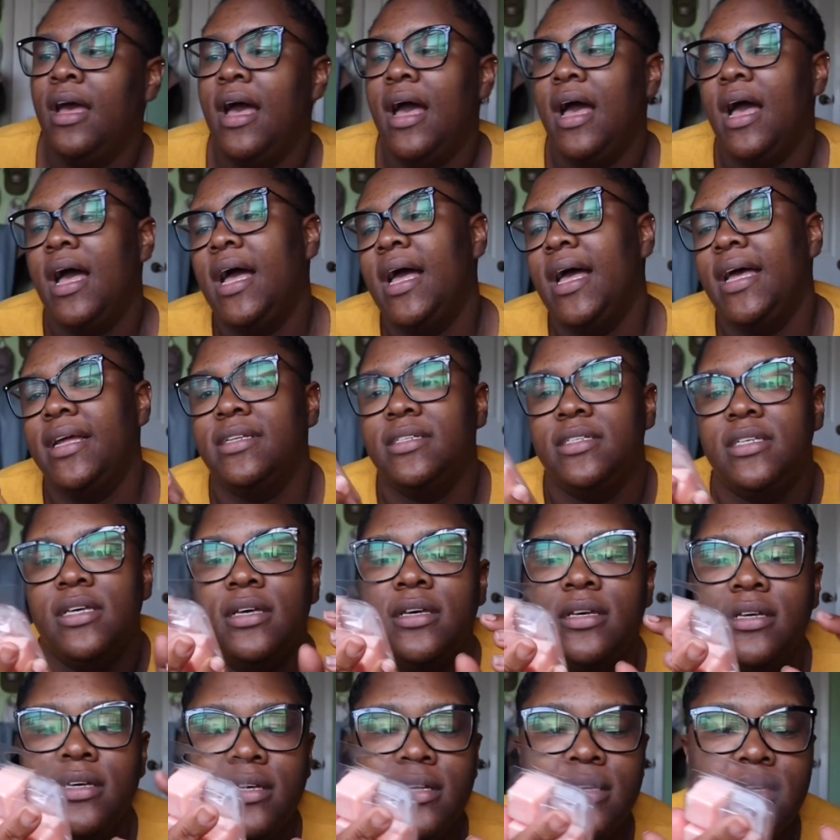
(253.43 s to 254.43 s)
And
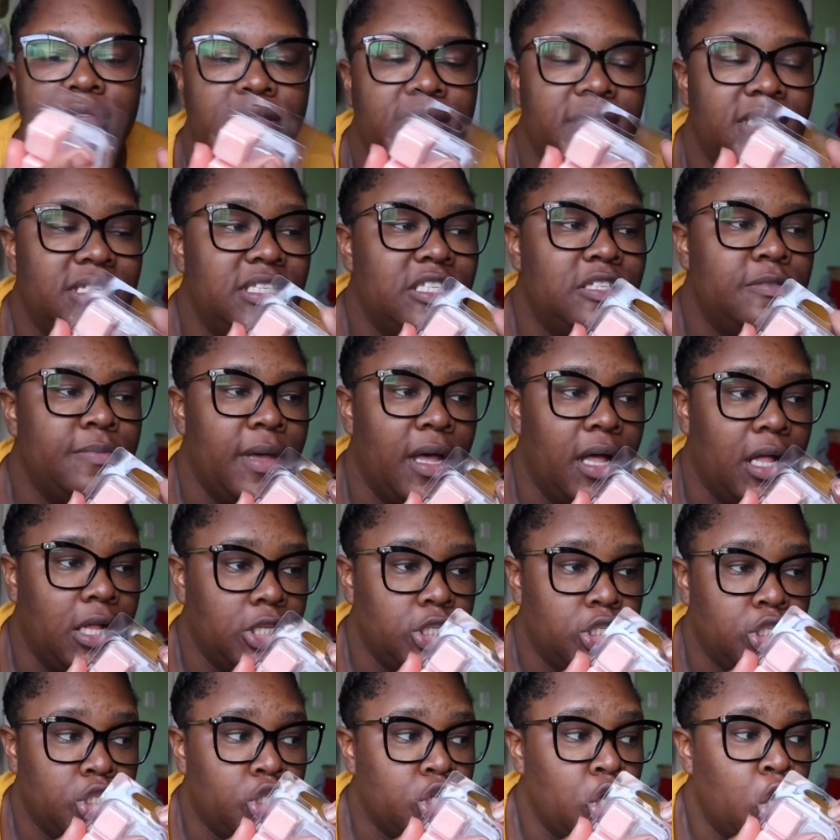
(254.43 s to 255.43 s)
this
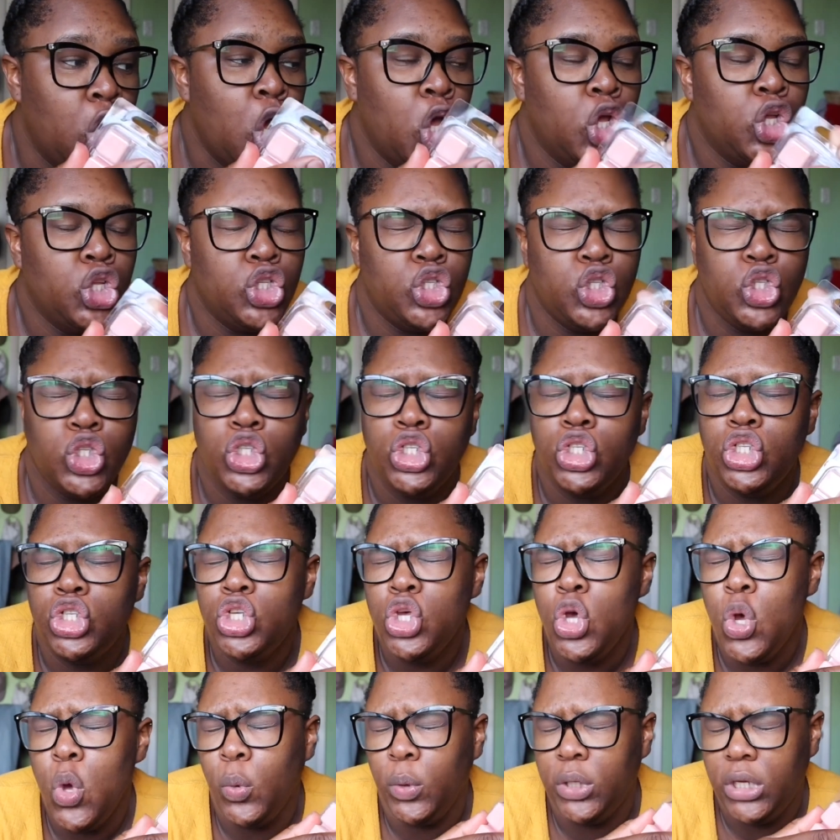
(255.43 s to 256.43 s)
smells
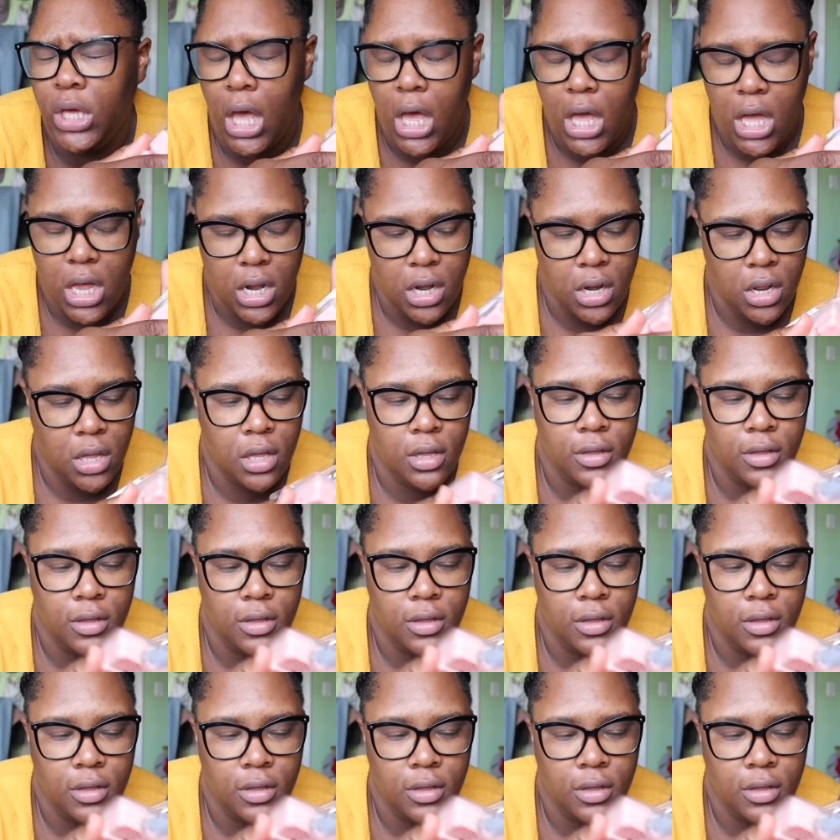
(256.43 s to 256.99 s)
too good.